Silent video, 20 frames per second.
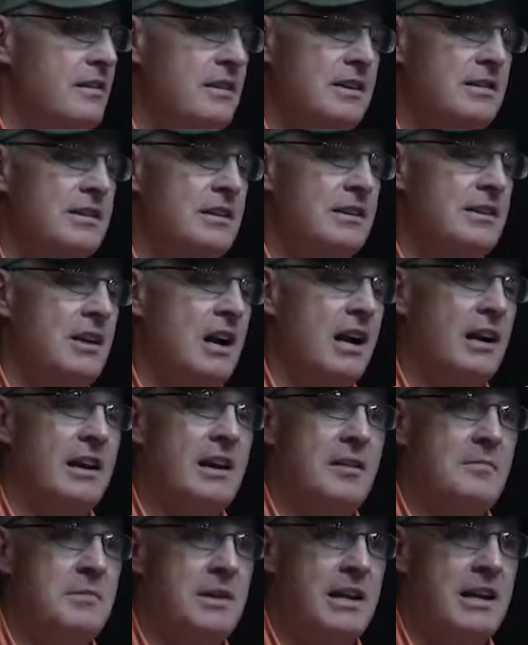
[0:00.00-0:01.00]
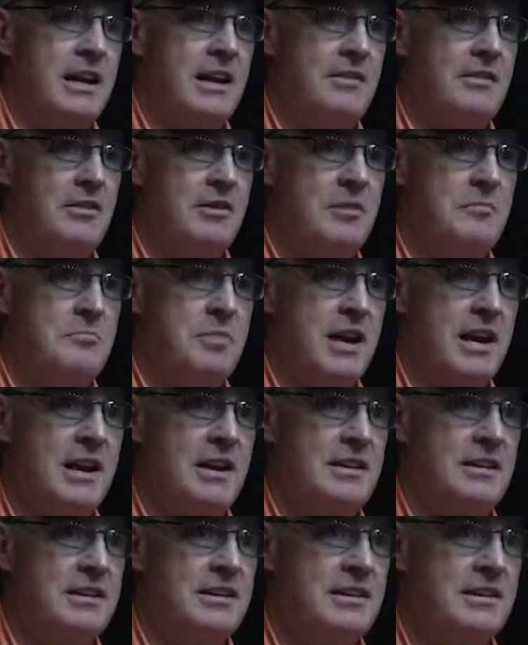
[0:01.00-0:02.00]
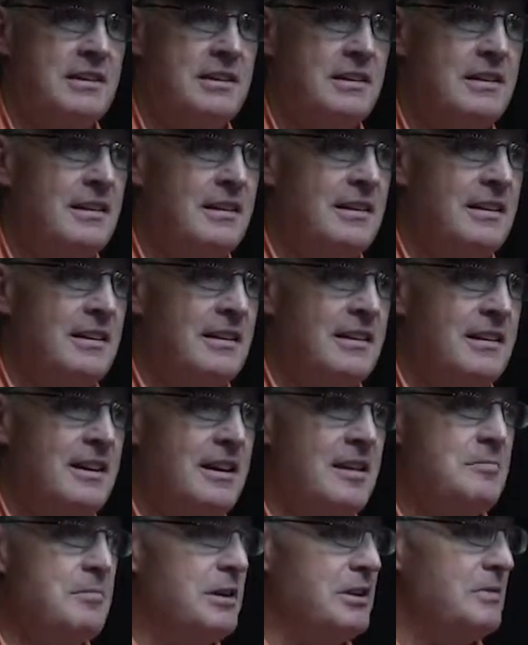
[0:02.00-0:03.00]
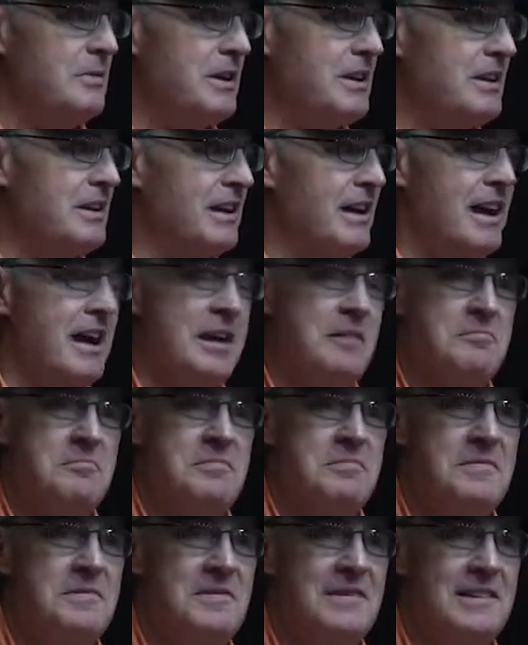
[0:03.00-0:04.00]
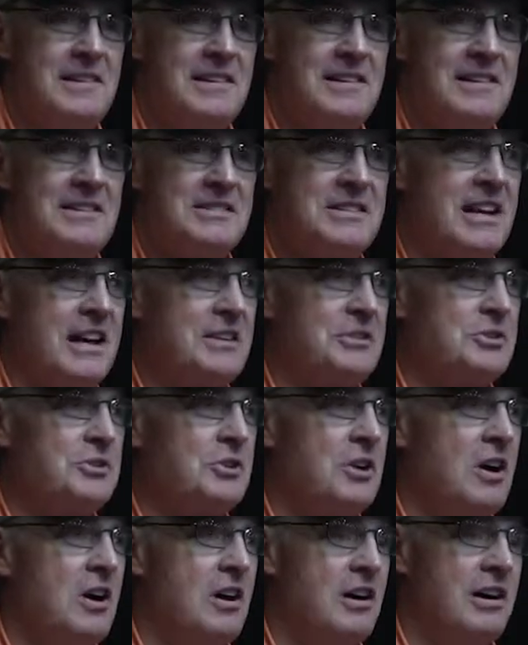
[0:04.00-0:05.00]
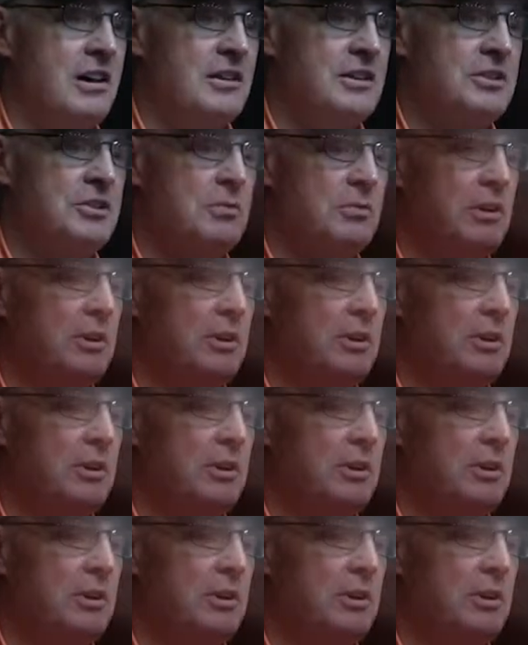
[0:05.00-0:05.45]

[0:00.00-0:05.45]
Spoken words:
This had not come together and bent in between the gape. It's that strong. It is a